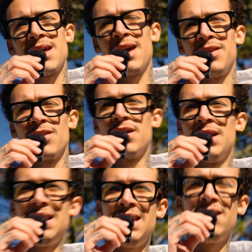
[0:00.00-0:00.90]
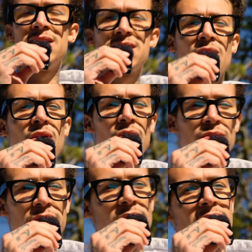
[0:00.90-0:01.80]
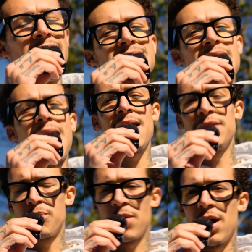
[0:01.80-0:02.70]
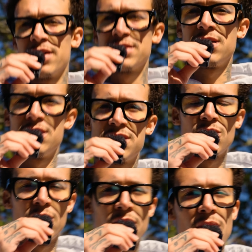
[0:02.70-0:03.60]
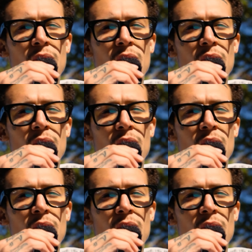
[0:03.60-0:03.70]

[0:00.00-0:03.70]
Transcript: and you're gonna need this code to add the product to your store